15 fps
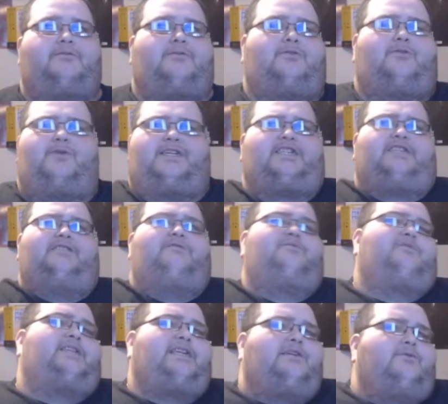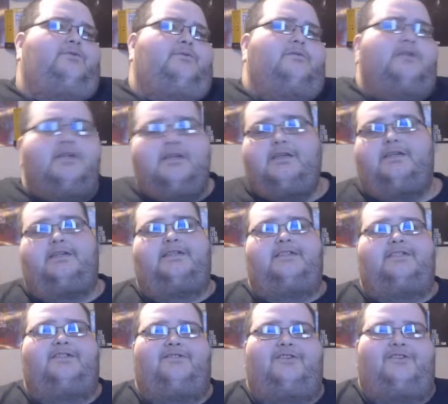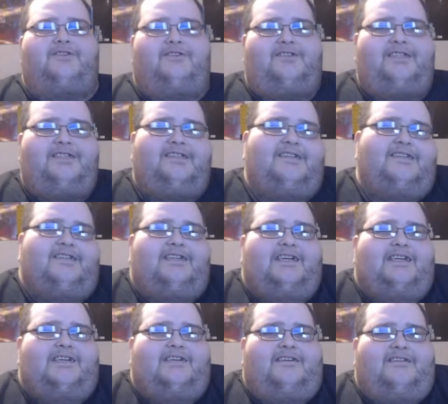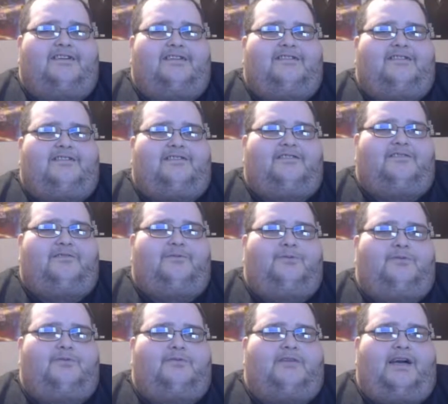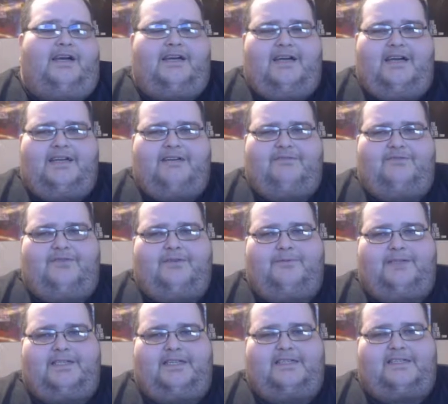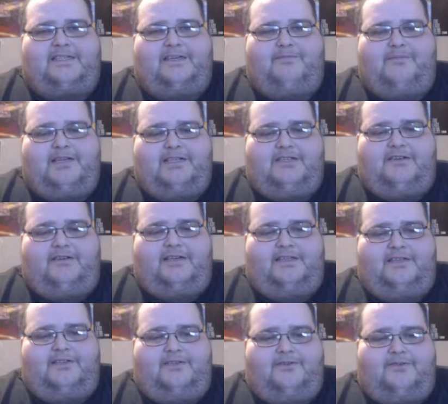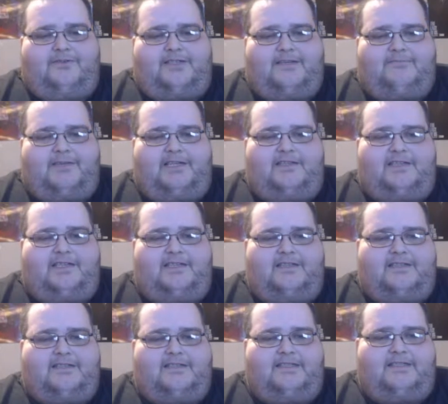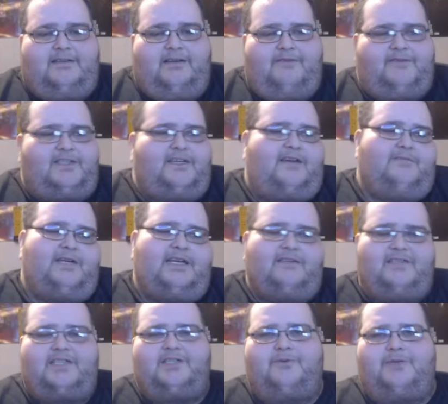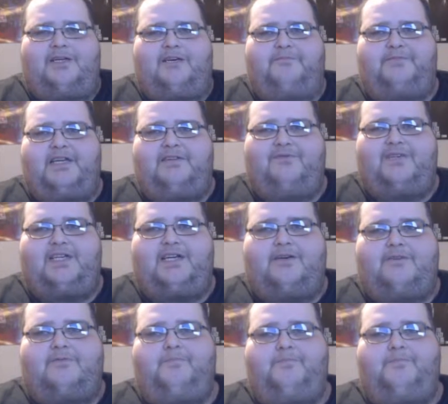question video, I guess you could call it. And uh, I had fun with these. I might try to do something like this every time I had to do an update video.